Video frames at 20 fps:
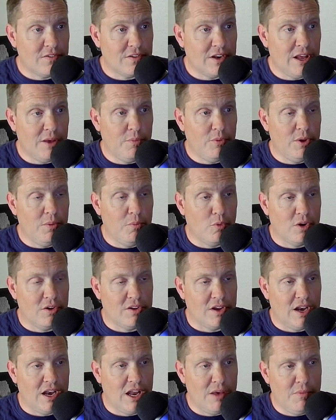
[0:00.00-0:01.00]
enabling more
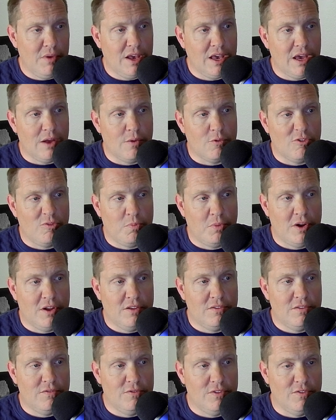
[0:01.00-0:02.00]
dynamic and
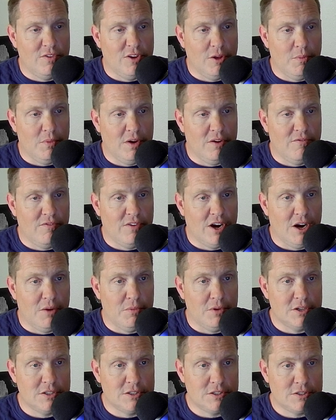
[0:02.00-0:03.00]
responsive development
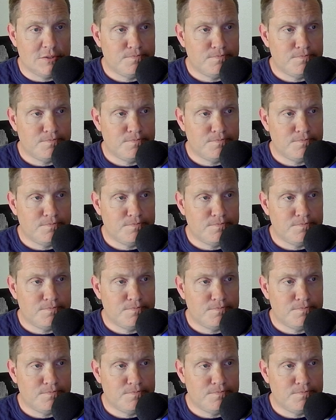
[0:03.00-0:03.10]
environment.